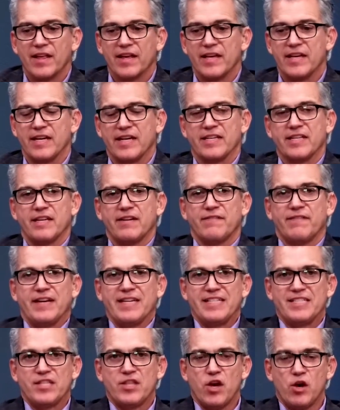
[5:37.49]
He
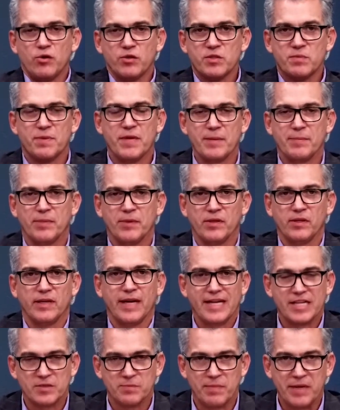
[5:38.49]
identifies those
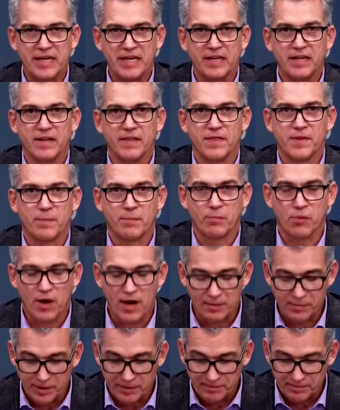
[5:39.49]
people as being the
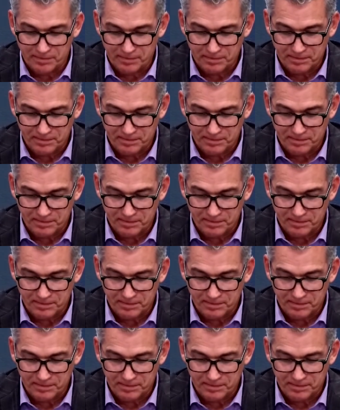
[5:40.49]
problem.